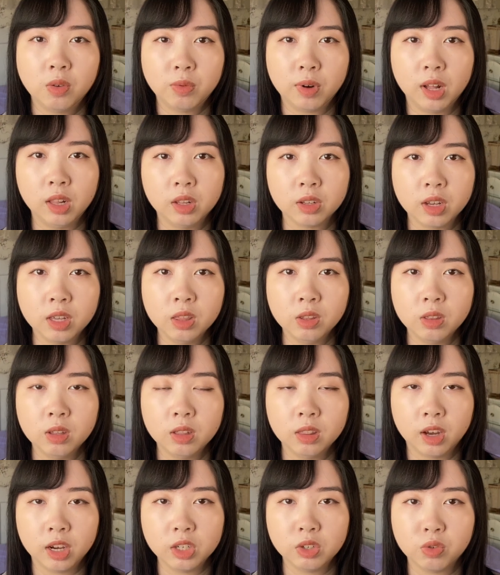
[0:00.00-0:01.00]
While looking through the
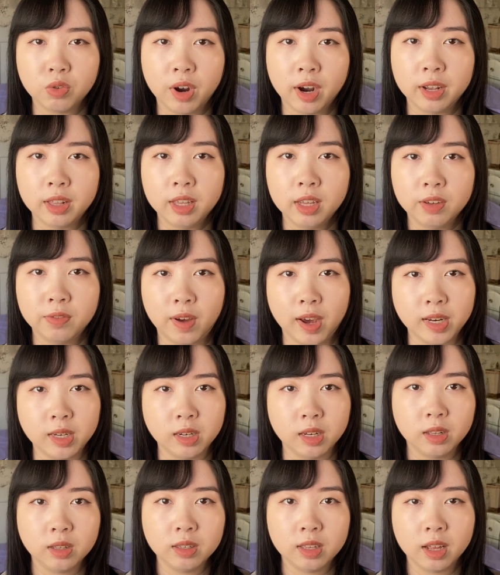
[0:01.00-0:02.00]
large variety of
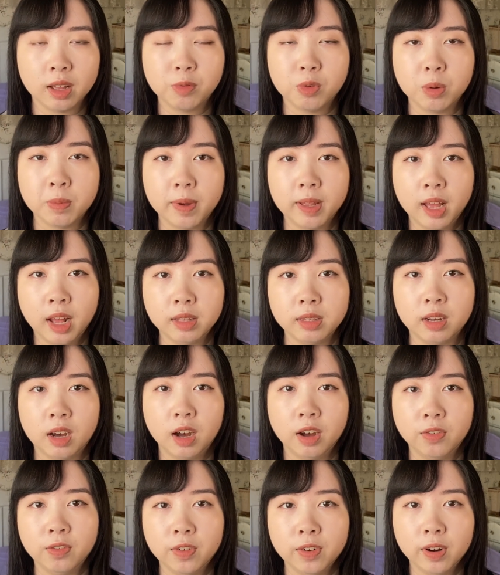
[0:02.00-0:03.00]
eyeshadows that Romand had to
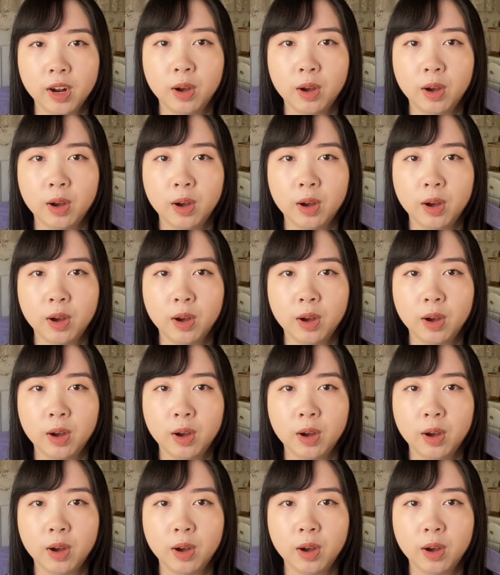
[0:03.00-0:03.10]
offer,